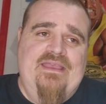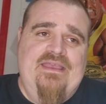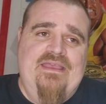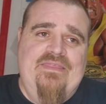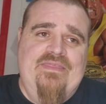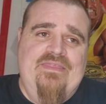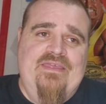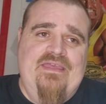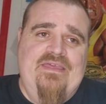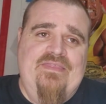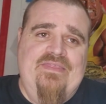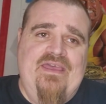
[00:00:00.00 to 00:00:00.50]

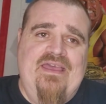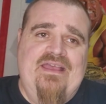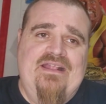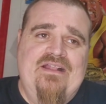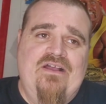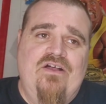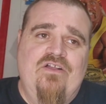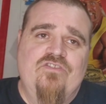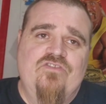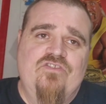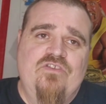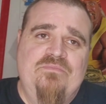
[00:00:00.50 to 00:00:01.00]
And then that
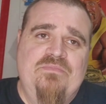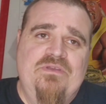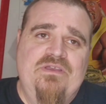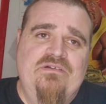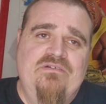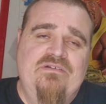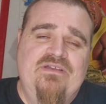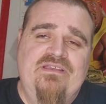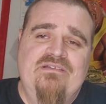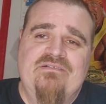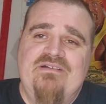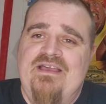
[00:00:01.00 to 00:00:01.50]

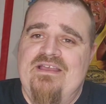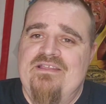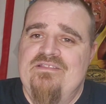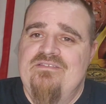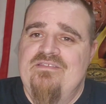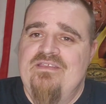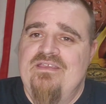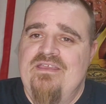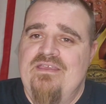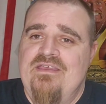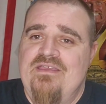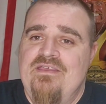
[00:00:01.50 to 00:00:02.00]
ultimately led
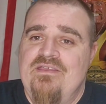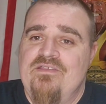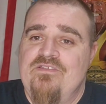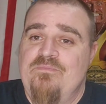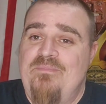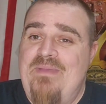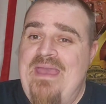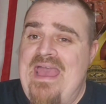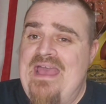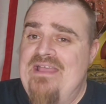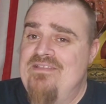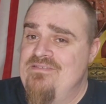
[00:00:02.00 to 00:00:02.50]
to his
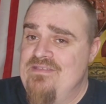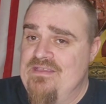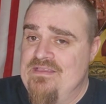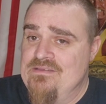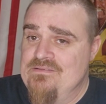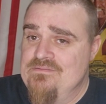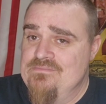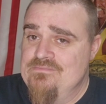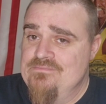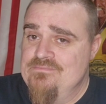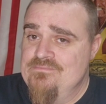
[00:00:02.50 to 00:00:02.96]
passing.